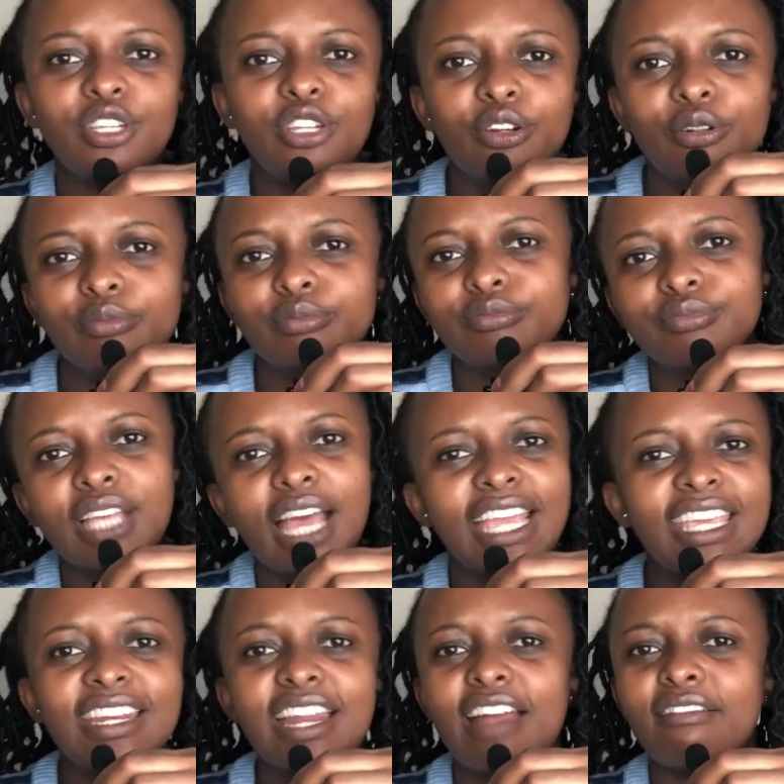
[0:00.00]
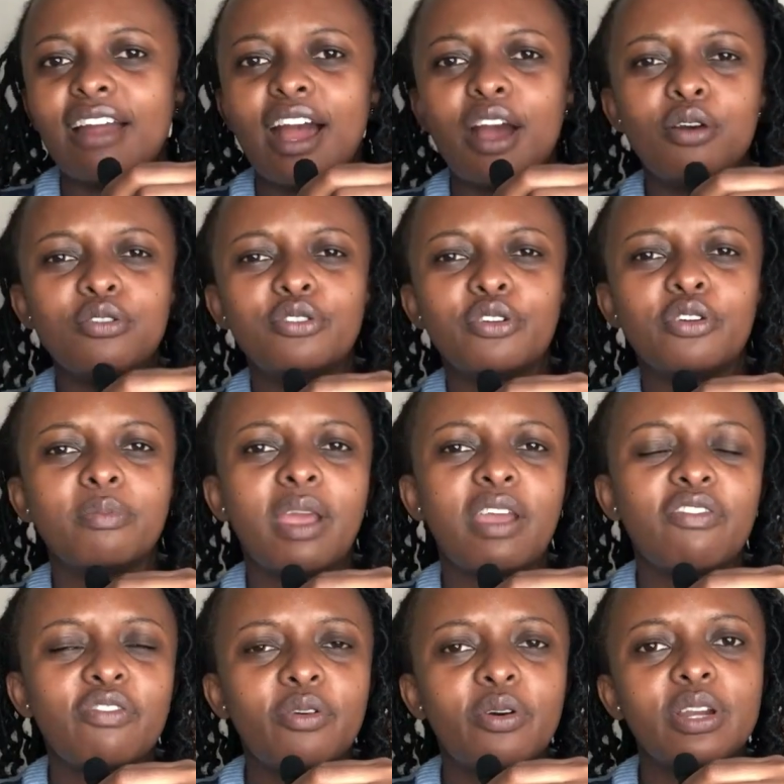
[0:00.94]
you know, hanging around on
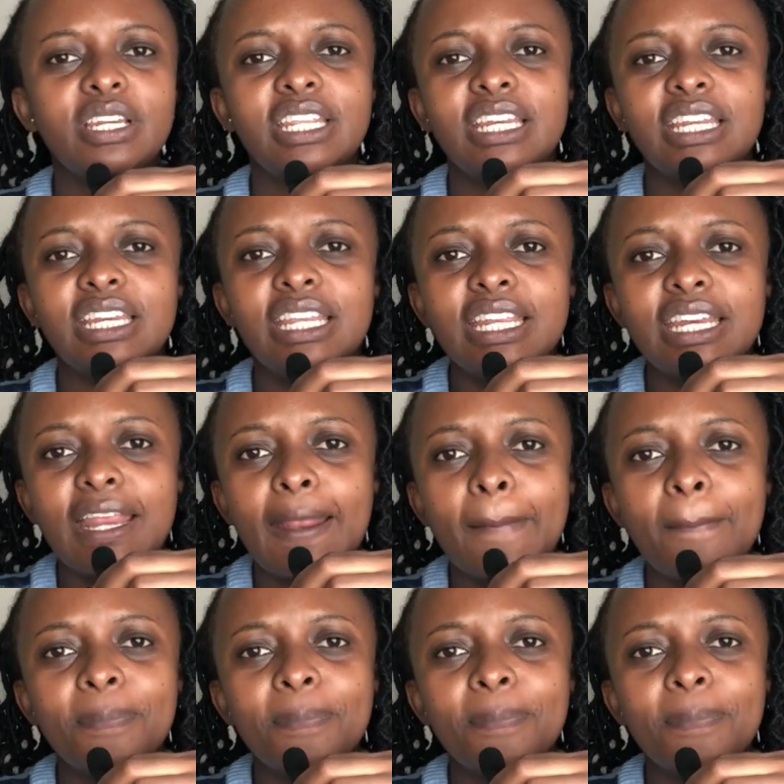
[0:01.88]
my phone, nini nini.